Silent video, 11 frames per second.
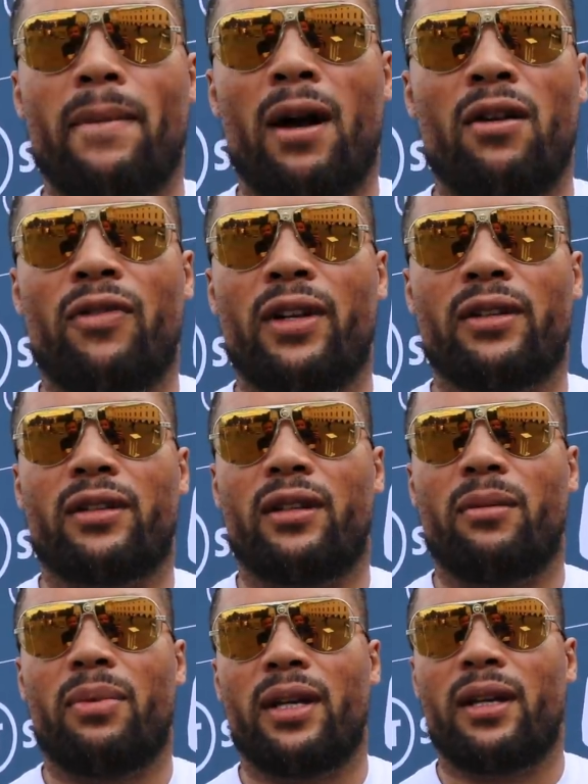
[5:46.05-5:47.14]
hopefully it's gonna
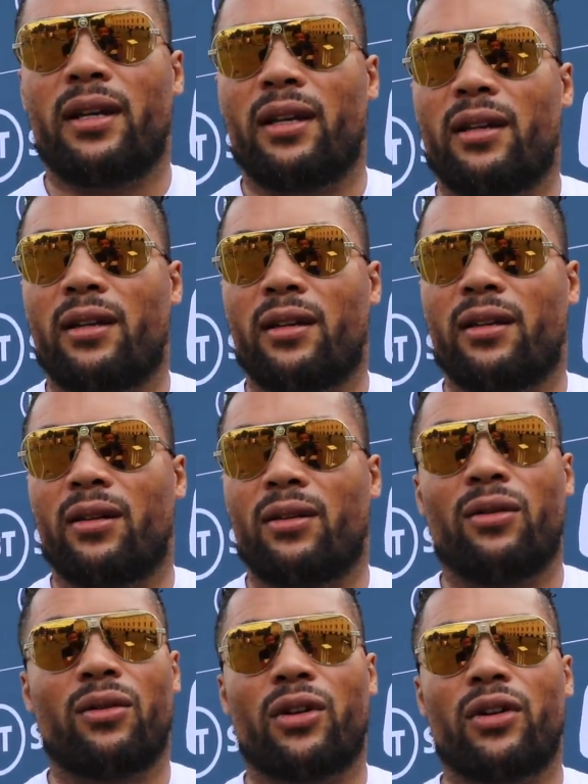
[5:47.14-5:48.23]
be
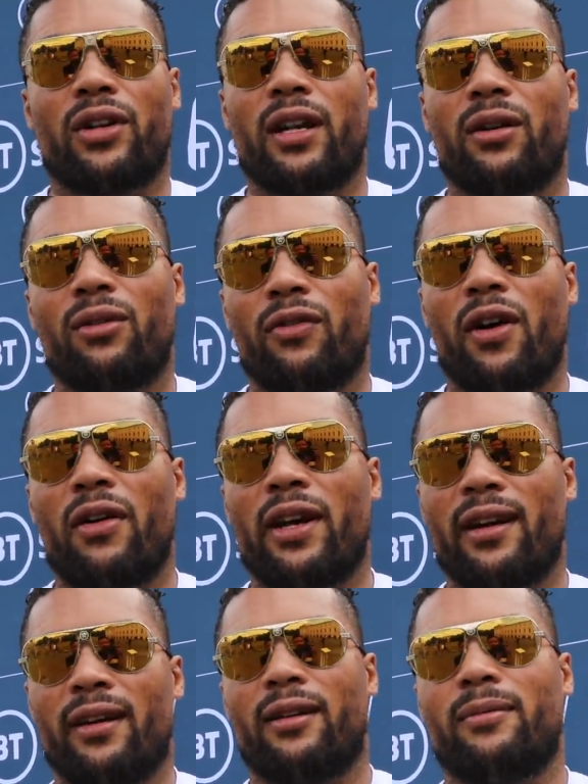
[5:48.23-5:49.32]
all good and all
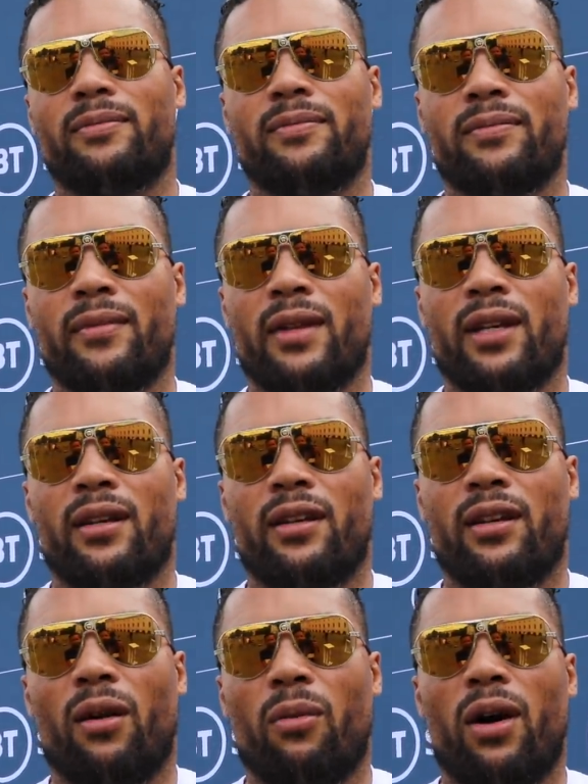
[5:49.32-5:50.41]
very, um,
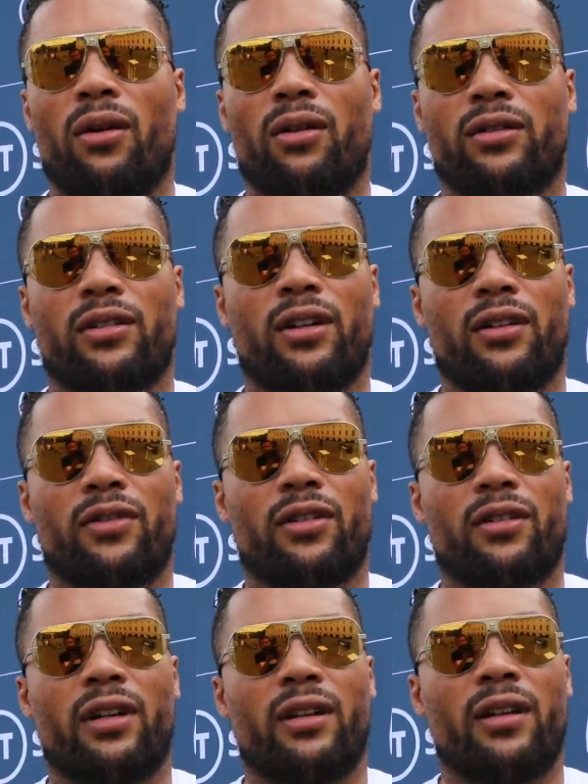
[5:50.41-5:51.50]
you know, well looked
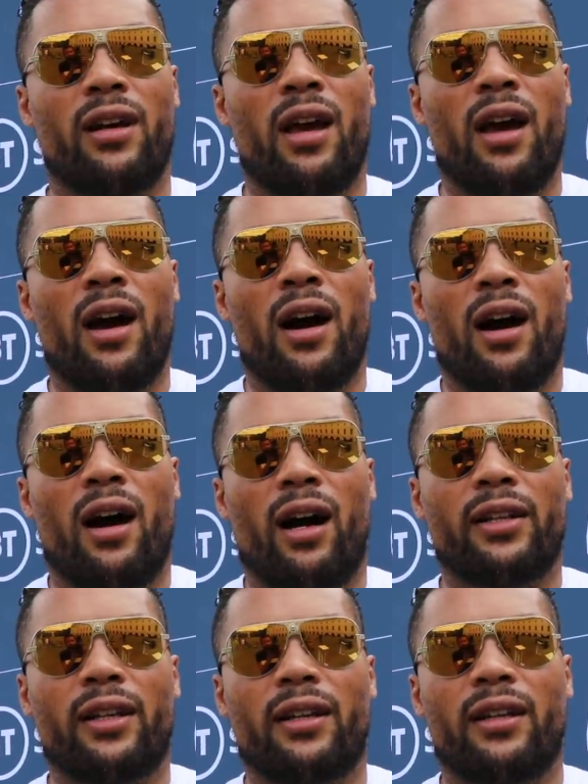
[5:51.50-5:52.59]
after and I
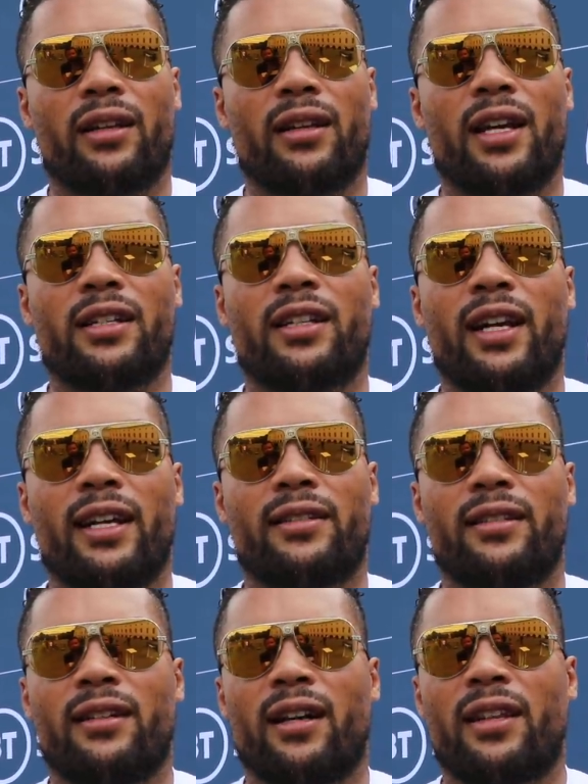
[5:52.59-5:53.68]
think there's less.
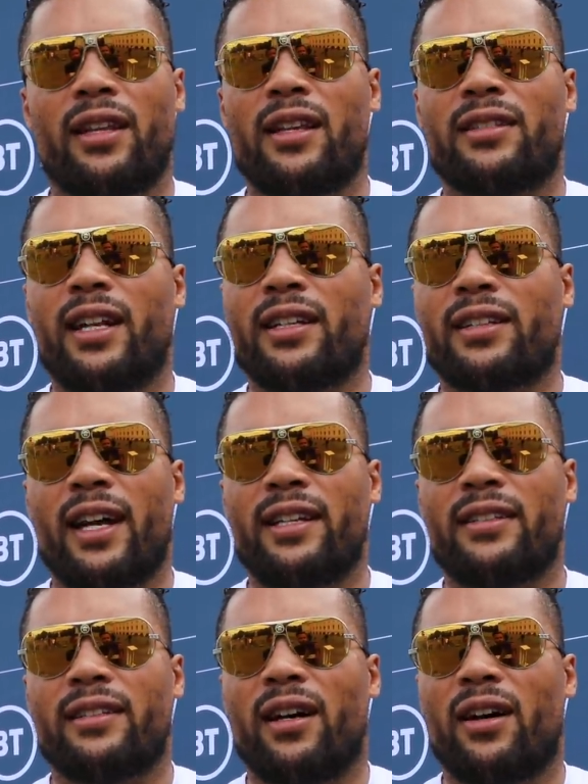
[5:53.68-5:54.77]
I think there's less
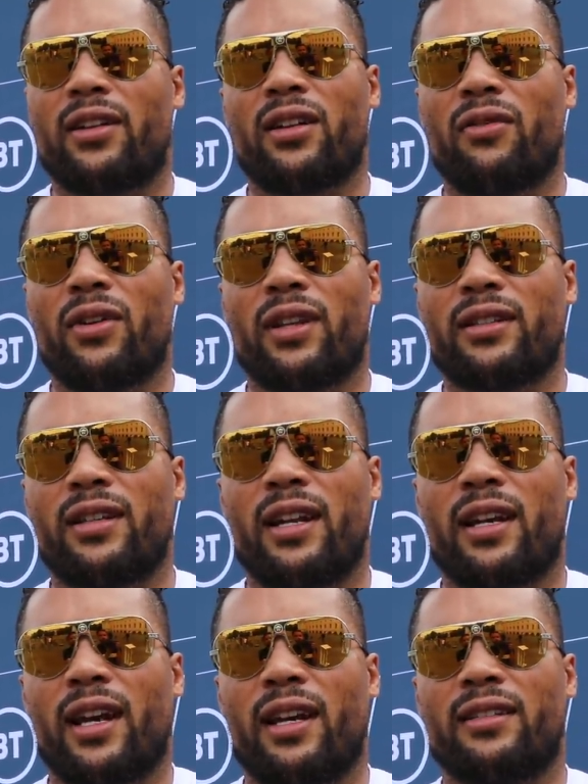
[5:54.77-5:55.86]
cases now. I don't think there's any
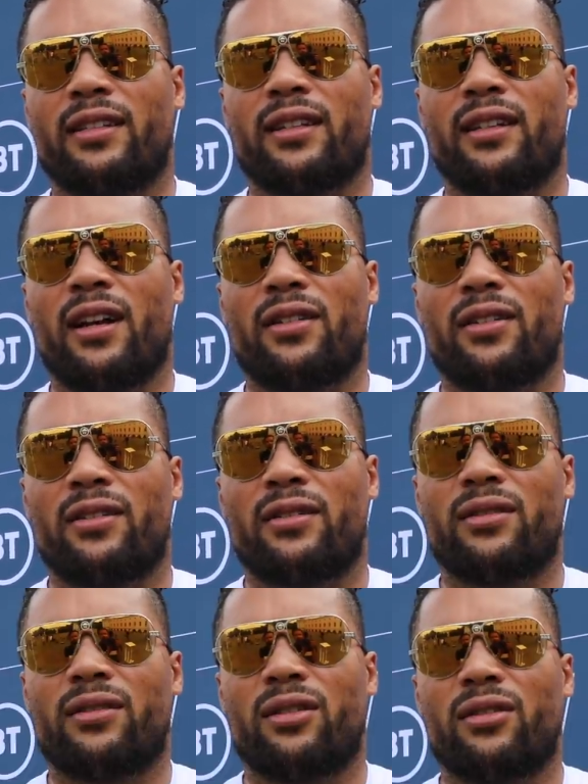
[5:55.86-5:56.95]
cases in London.
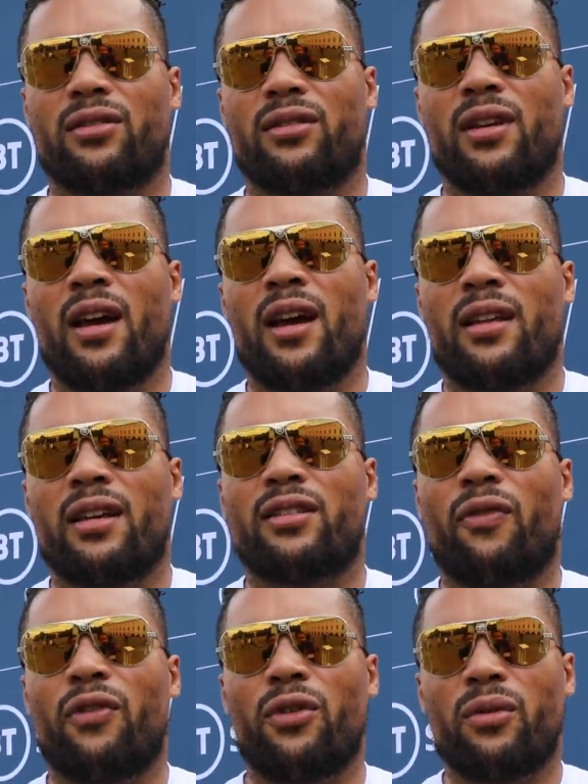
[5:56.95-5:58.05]
So there's a
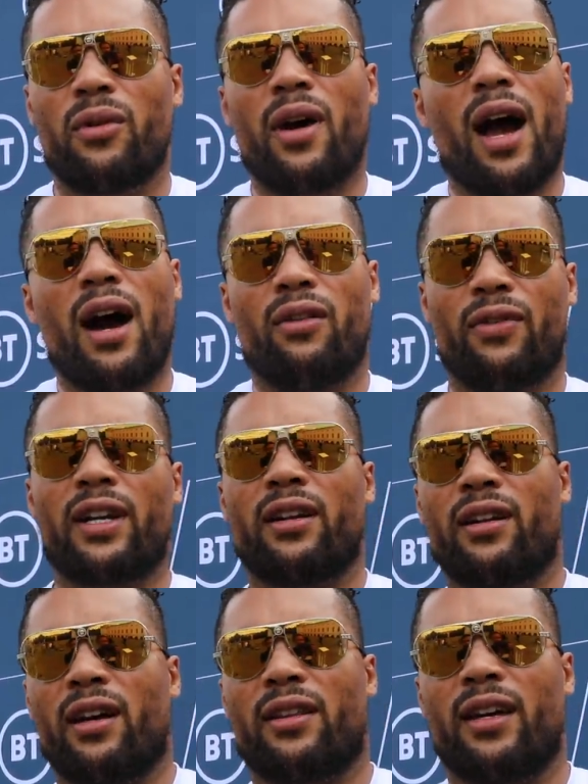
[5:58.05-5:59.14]
few out of
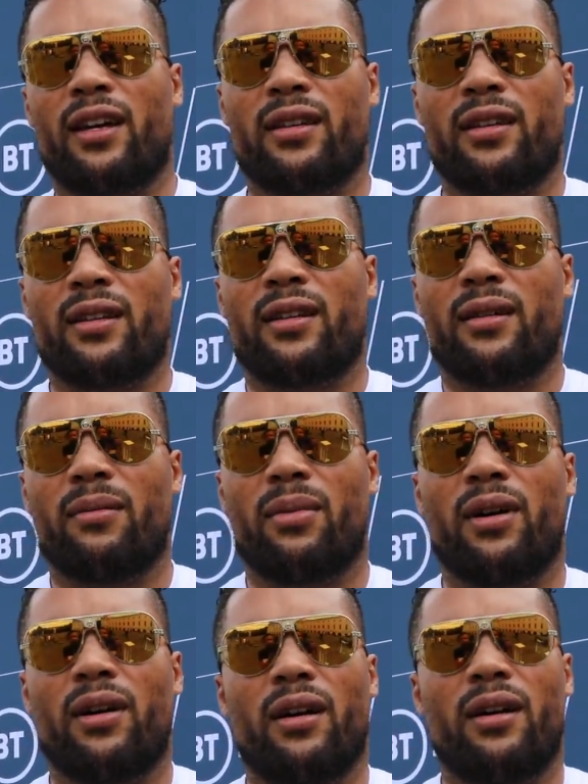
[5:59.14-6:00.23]
England, I think,
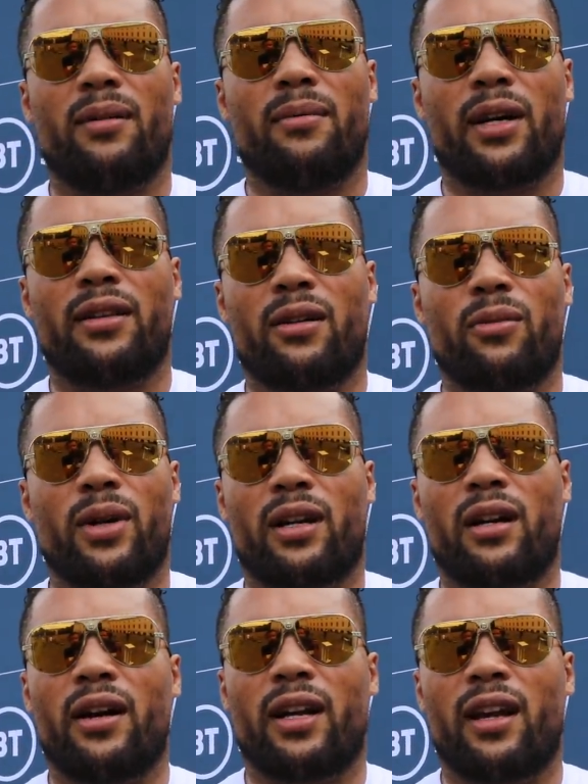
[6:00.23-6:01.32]
but um, I think we're
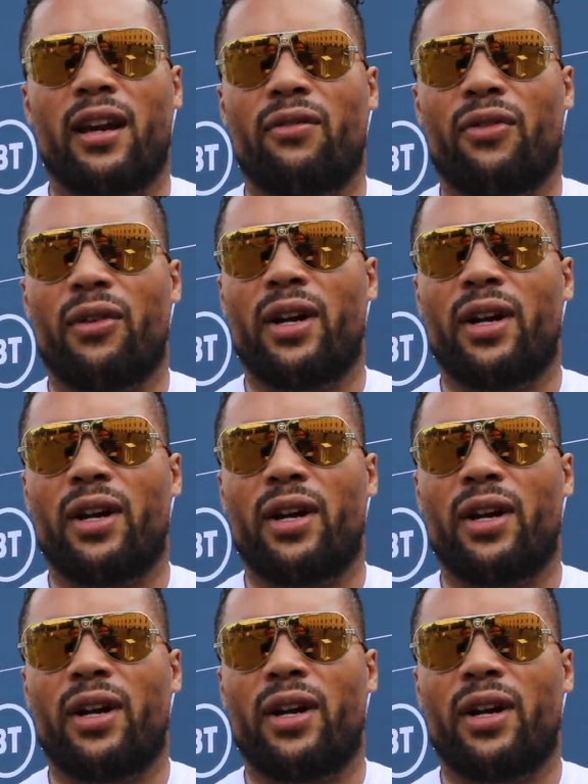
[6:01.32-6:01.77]
kind of getting through